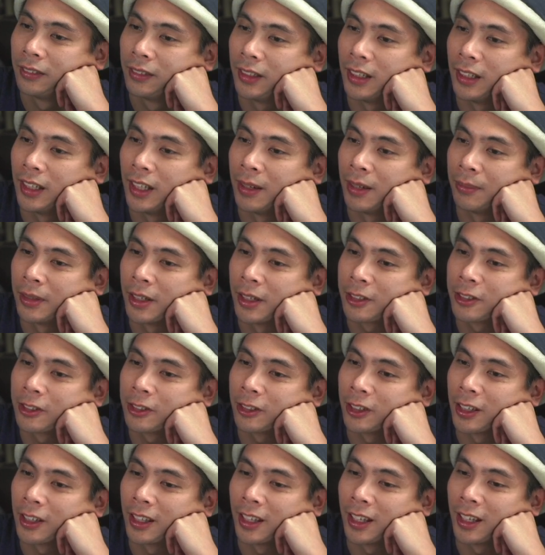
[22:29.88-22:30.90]
Yeah, I'm not
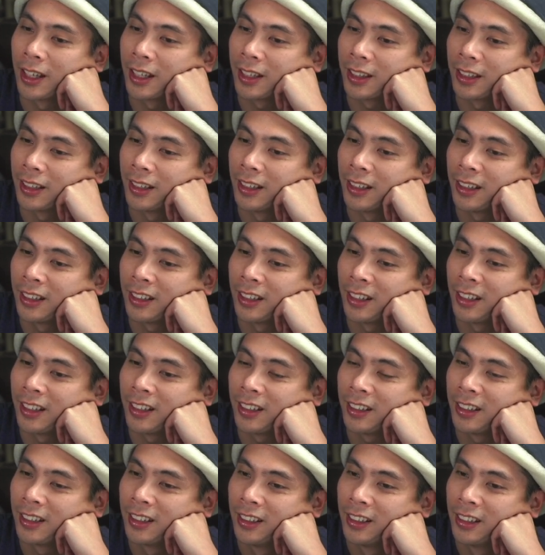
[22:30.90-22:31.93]
sure I like that. I
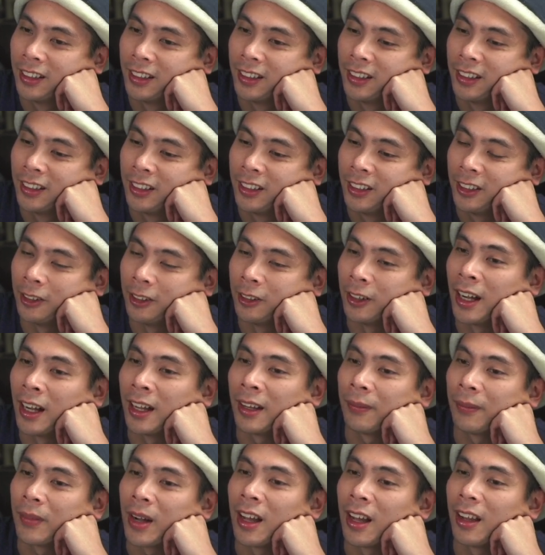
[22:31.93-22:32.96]

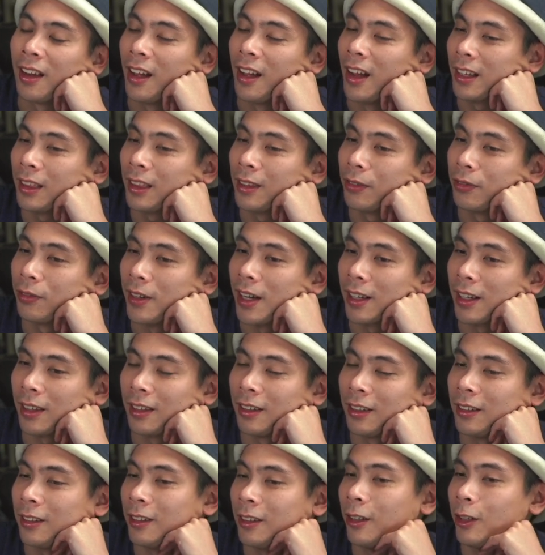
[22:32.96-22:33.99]
like the fact
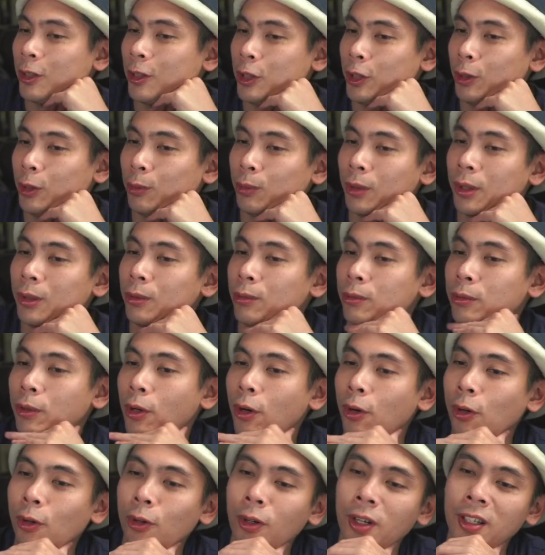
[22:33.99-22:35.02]
that it tells you what
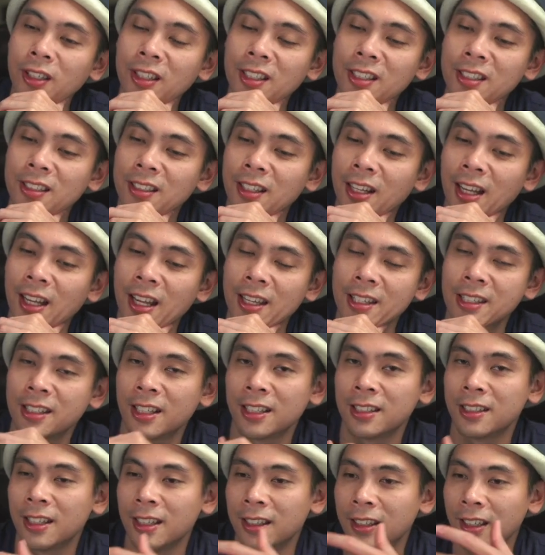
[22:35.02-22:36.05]
row and the size,
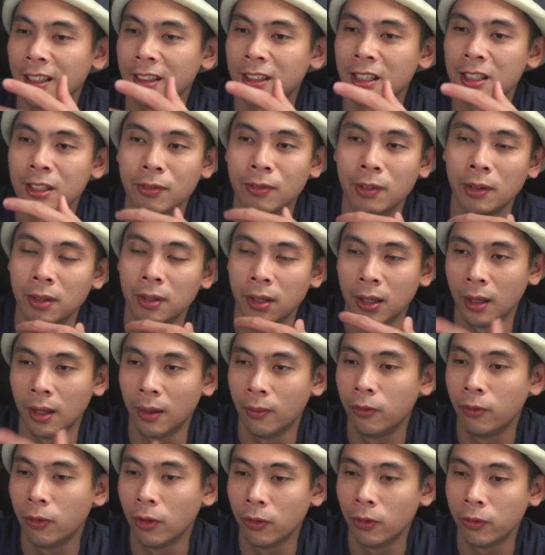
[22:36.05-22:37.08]
because I think that's very
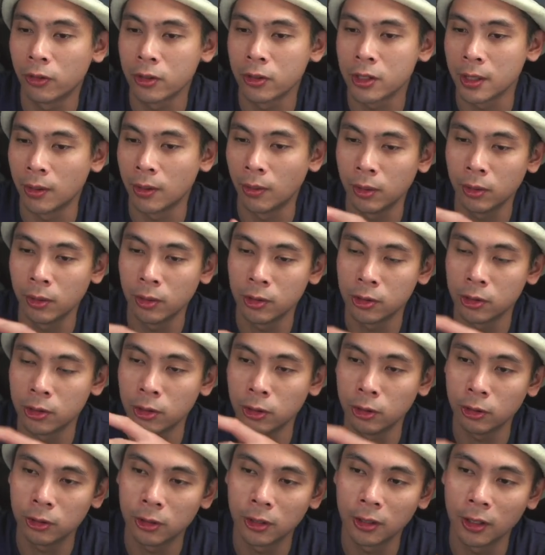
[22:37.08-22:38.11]
helpful for someone who's
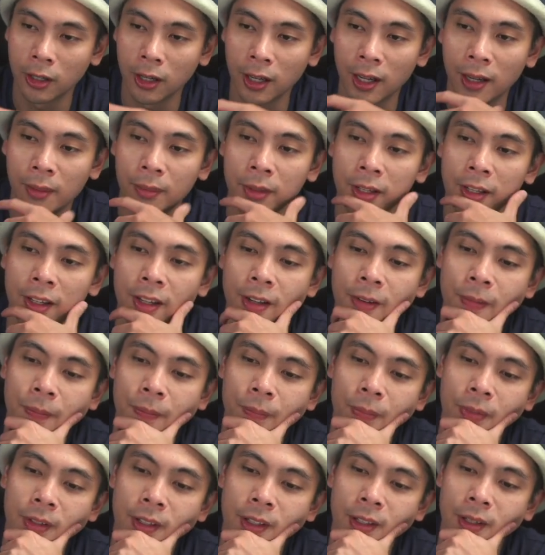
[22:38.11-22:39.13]
new to the hobby.
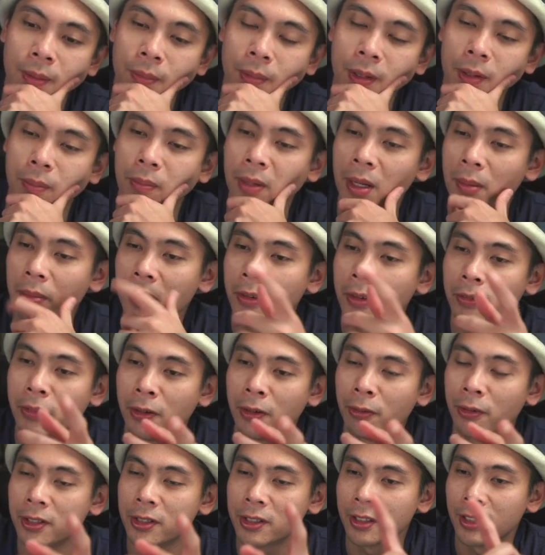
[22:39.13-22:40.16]
But maybe if
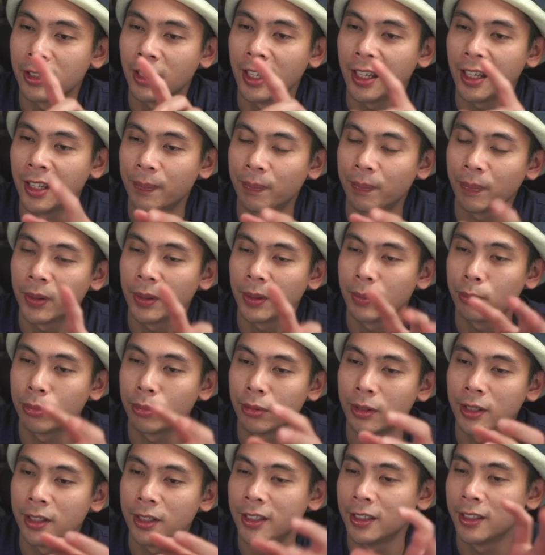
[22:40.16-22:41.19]
it was like
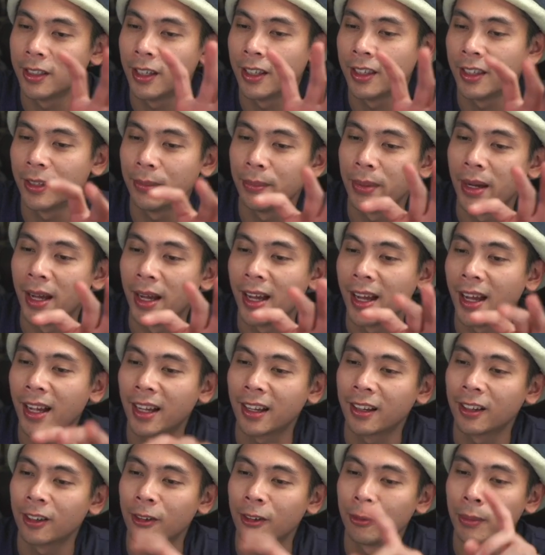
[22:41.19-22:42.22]
printed on the
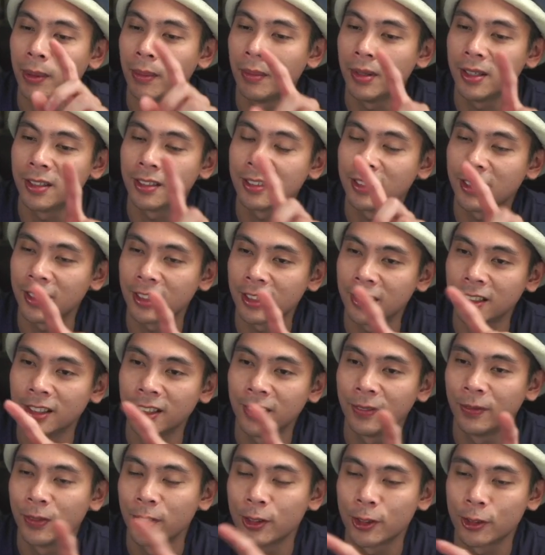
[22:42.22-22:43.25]
back, or maybe just like
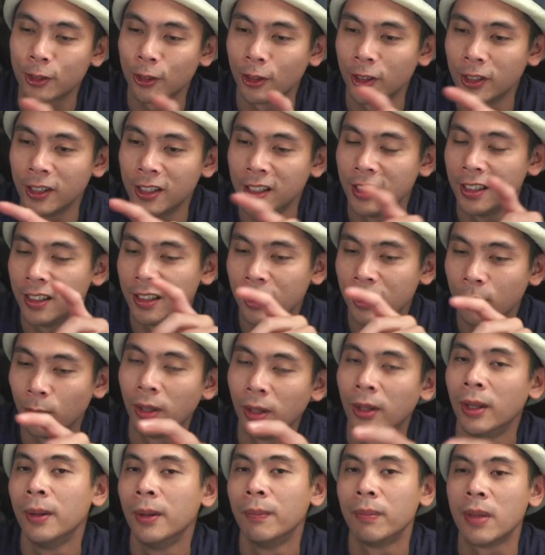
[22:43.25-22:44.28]
a certain,
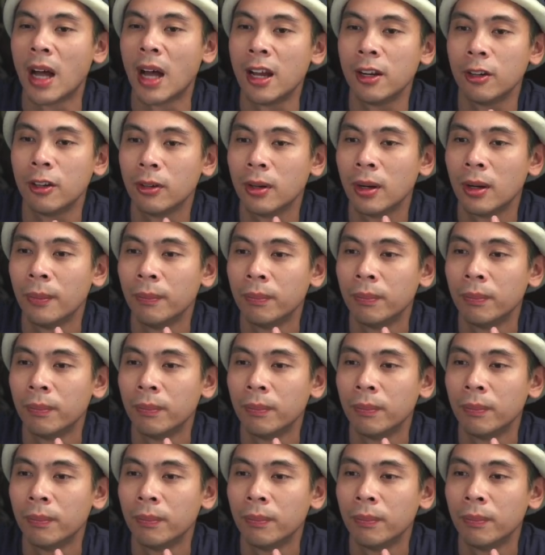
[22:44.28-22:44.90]
well, I know